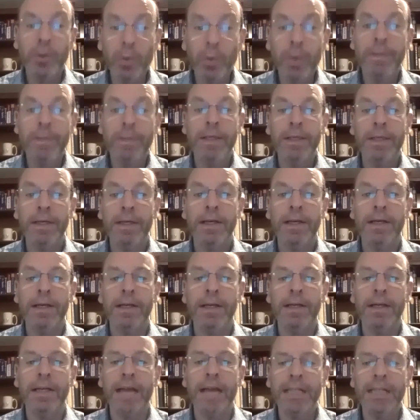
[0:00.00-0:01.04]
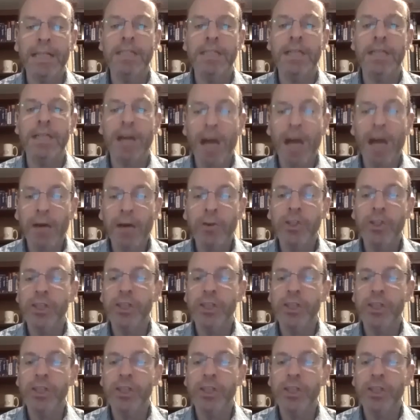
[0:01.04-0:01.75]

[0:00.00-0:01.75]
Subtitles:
women elected to Congress.